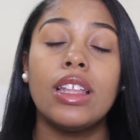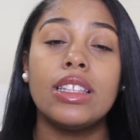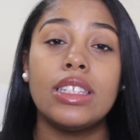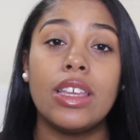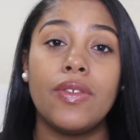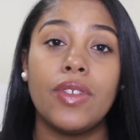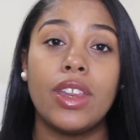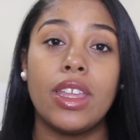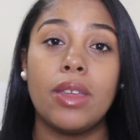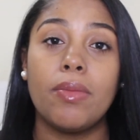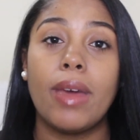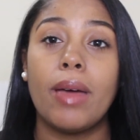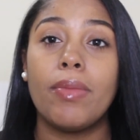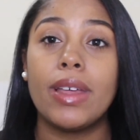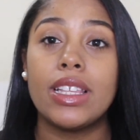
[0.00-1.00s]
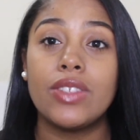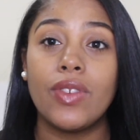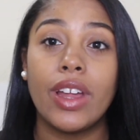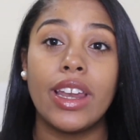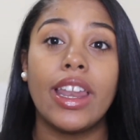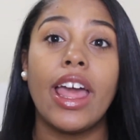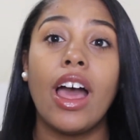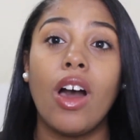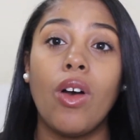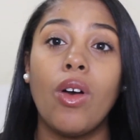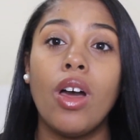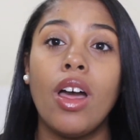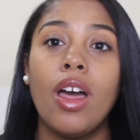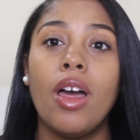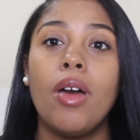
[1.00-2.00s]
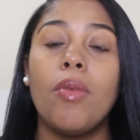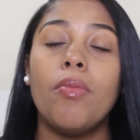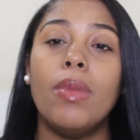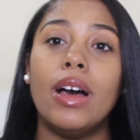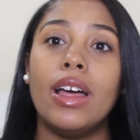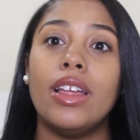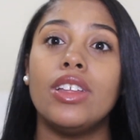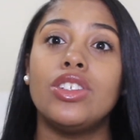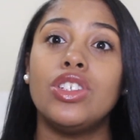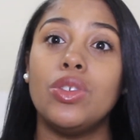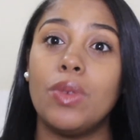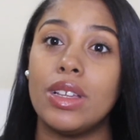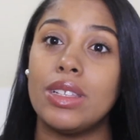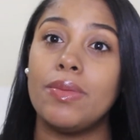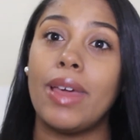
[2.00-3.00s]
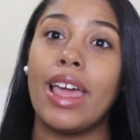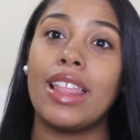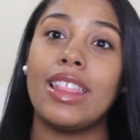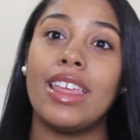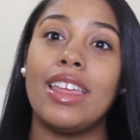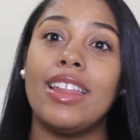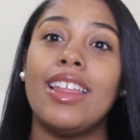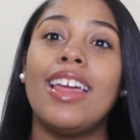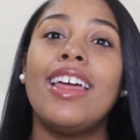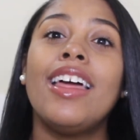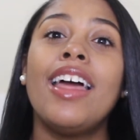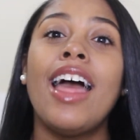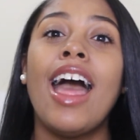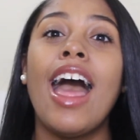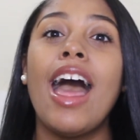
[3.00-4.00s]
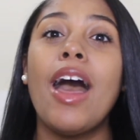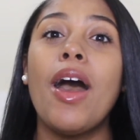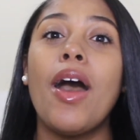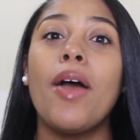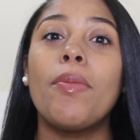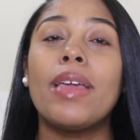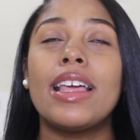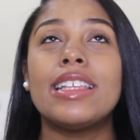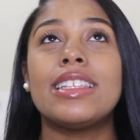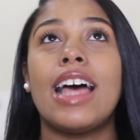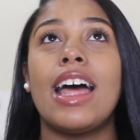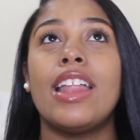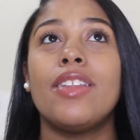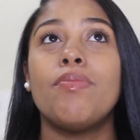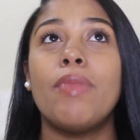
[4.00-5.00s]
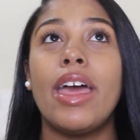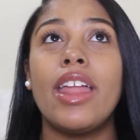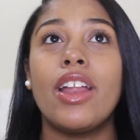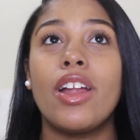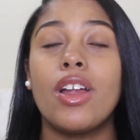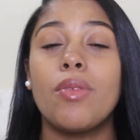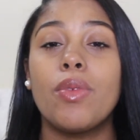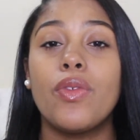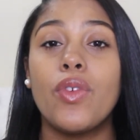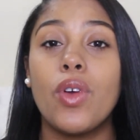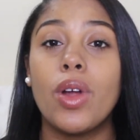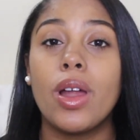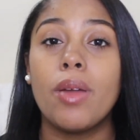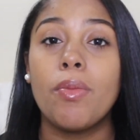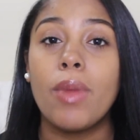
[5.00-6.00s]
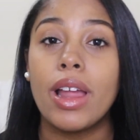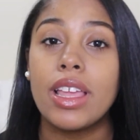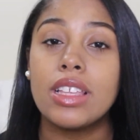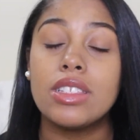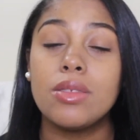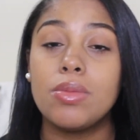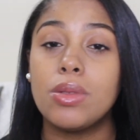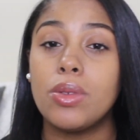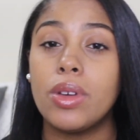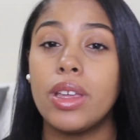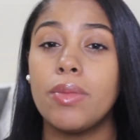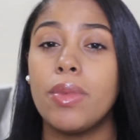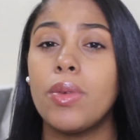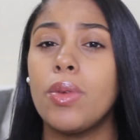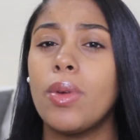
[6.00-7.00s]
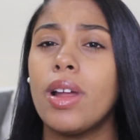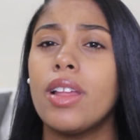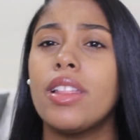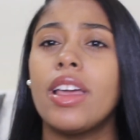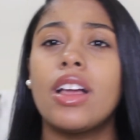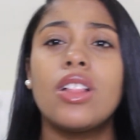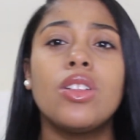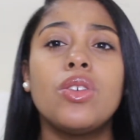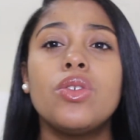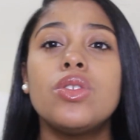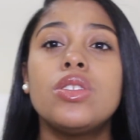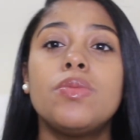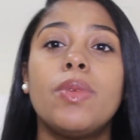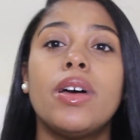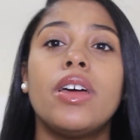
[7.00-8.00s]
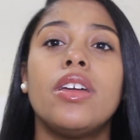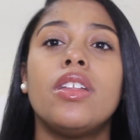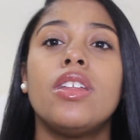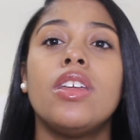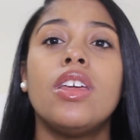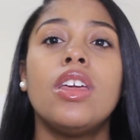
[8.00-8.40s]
Tiffany, my best friend now, but she wasn't back then because I met her before Marcus deployed, but we weren't that close. But